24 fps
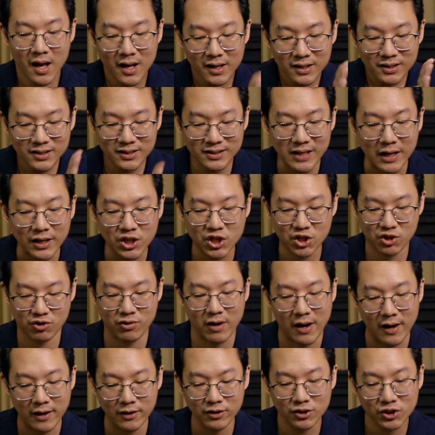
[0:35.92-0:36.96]
Such
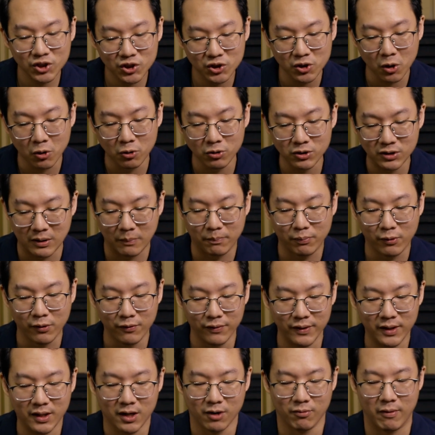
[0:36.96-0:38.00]
trials shows the
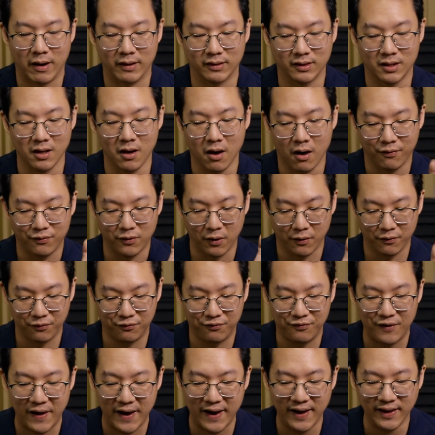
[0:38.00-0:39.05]
proven character of your
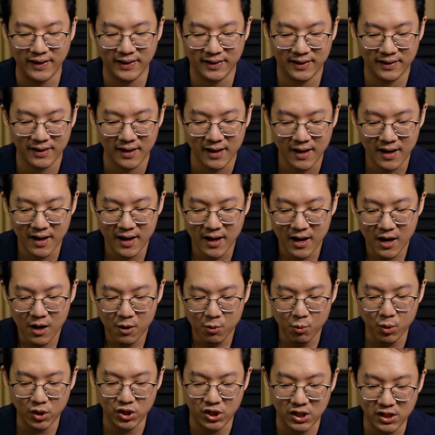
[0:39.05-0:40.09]
faith,
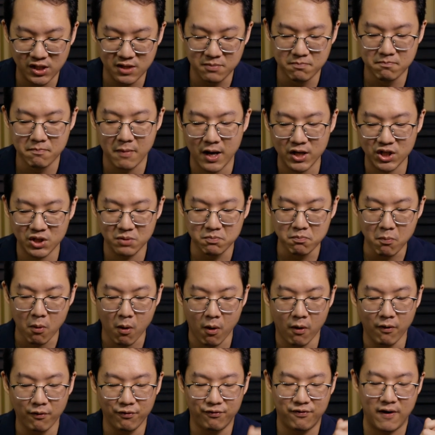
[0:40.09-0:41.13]
which is much
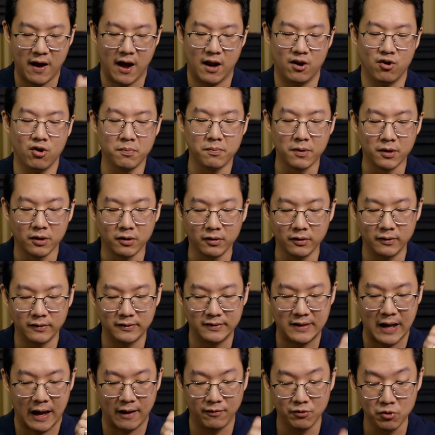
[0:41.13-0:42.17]
more valuable
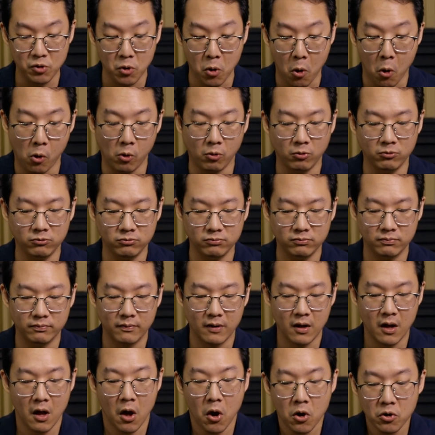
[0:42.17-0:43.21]
than gold.
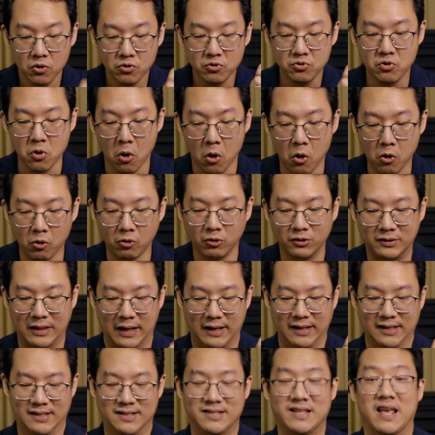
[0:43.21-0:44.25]
Gold
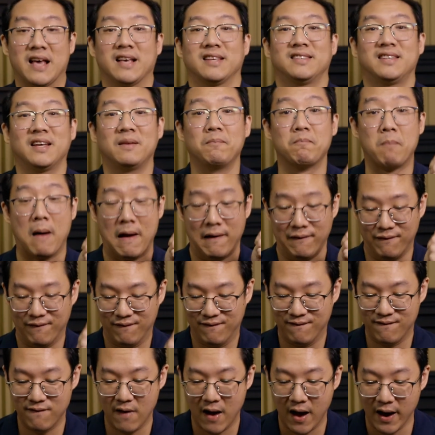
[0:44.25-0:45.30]
that is tested by
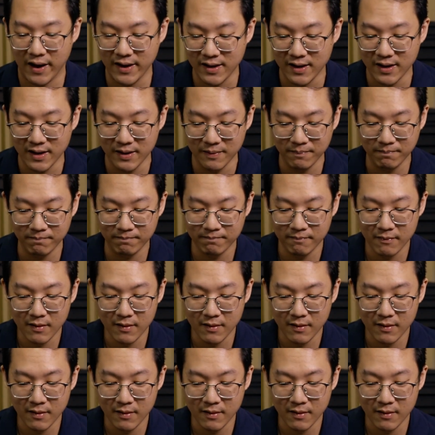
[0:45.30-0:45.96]
fire,